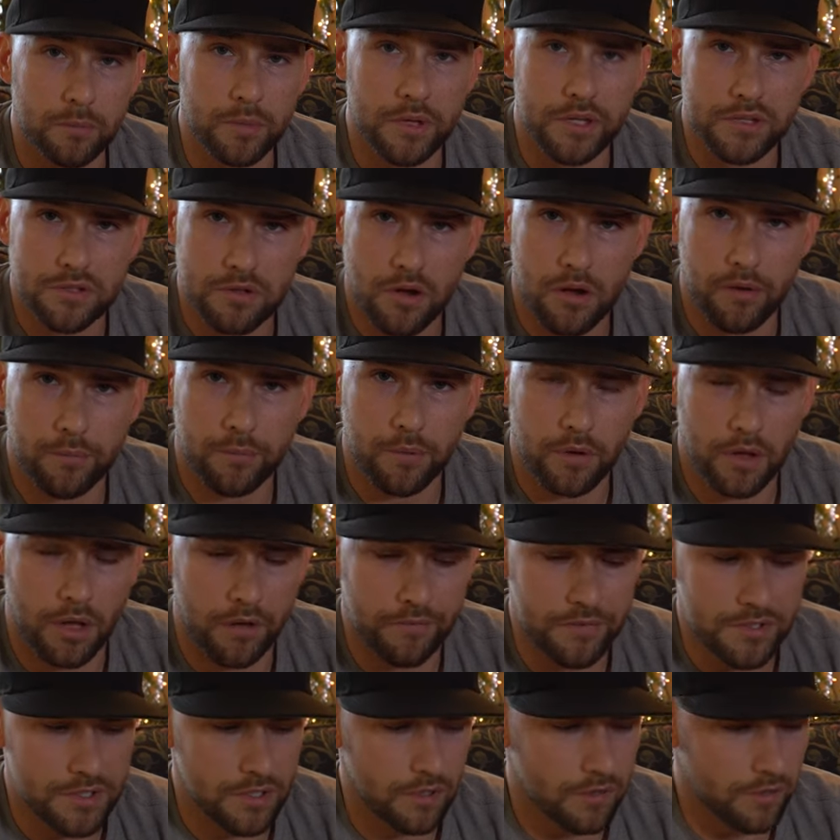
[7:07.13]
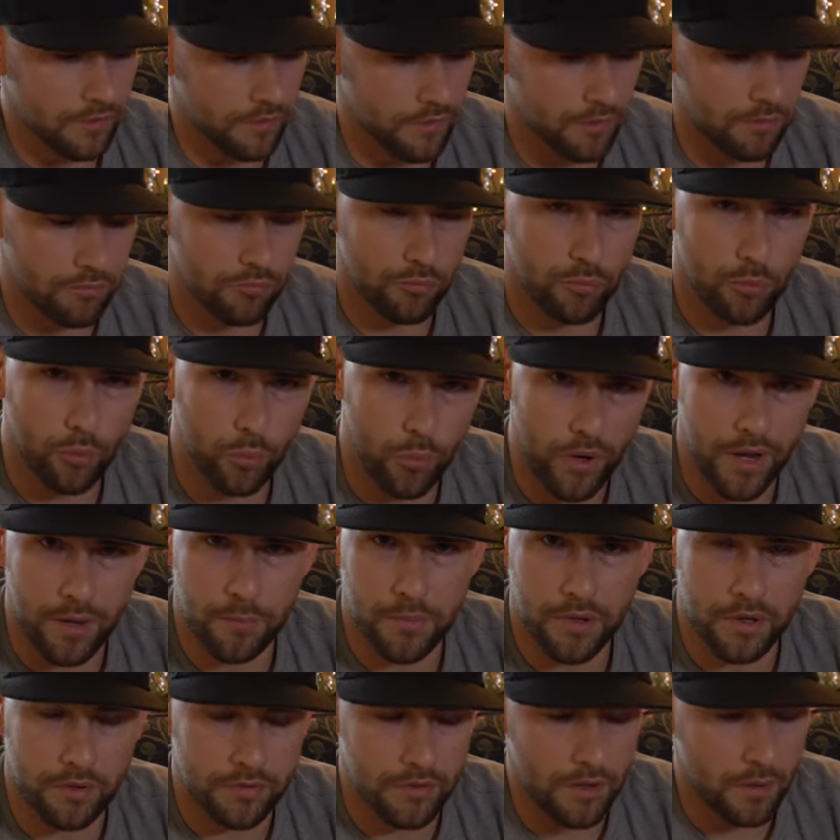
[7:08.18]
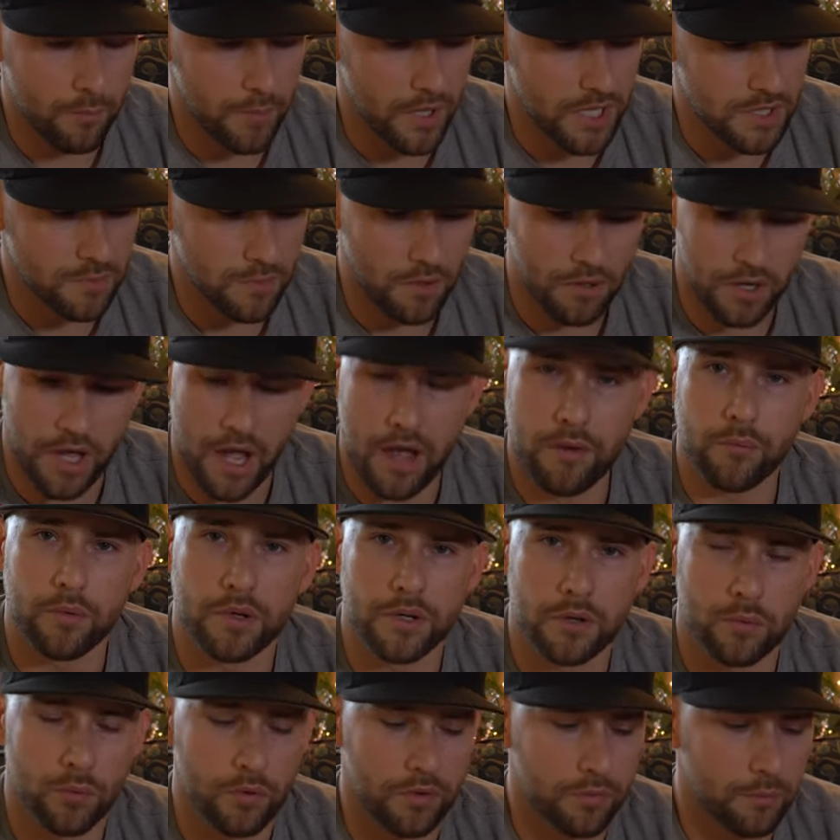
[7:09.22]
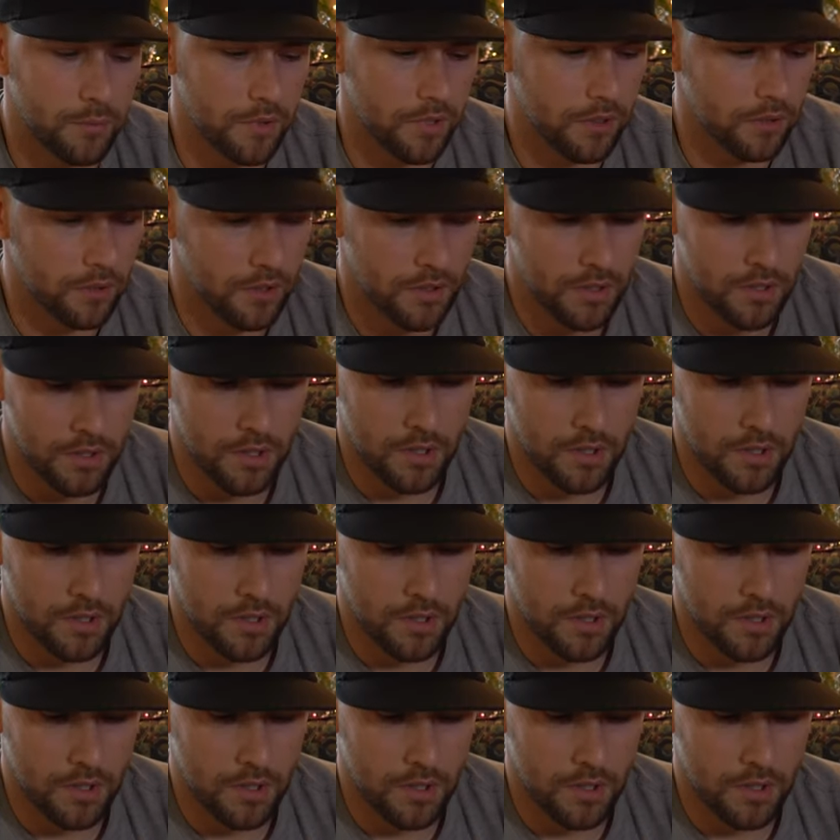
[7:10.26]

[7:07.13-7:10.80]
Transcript: big softball, obviously. Like, they're way bigger than a baseball. I don't have one here with me.